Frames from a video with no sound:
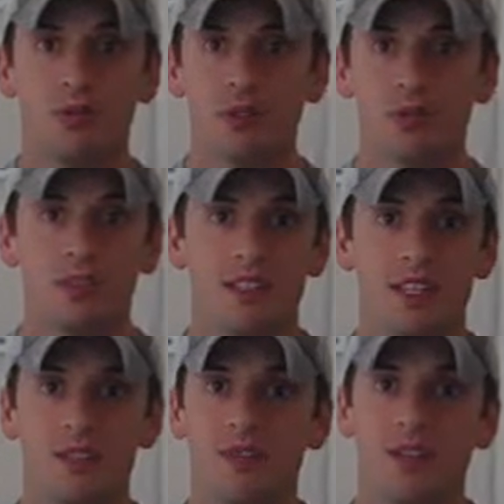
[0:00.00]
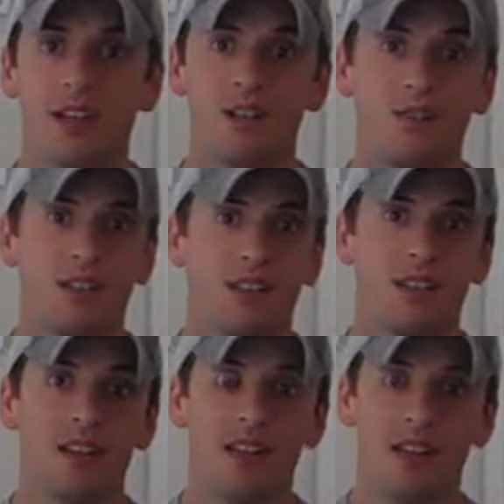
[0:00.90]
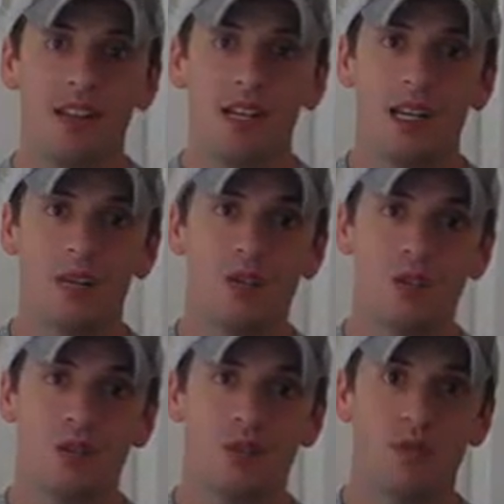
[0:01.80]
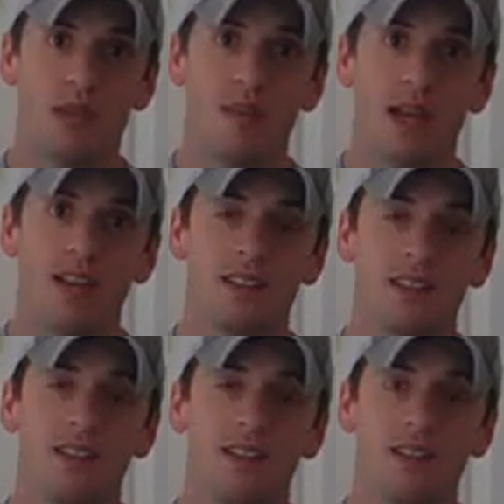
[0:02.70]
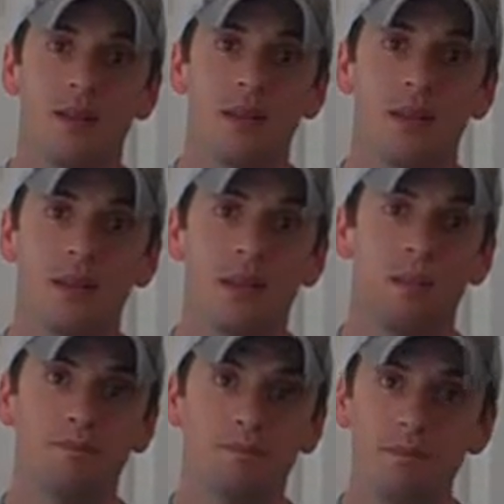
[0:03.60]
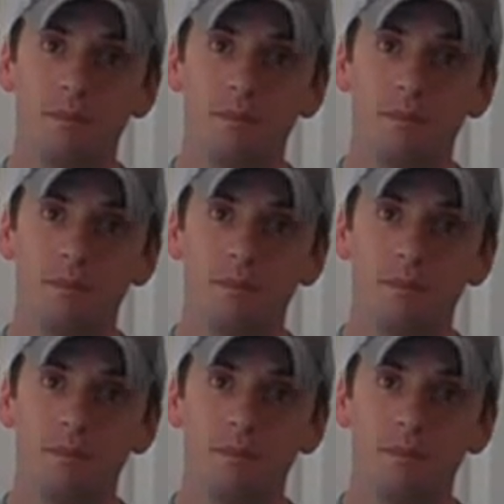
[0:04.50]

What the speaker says: stores will send you flyers and brochures and magazines in the mail.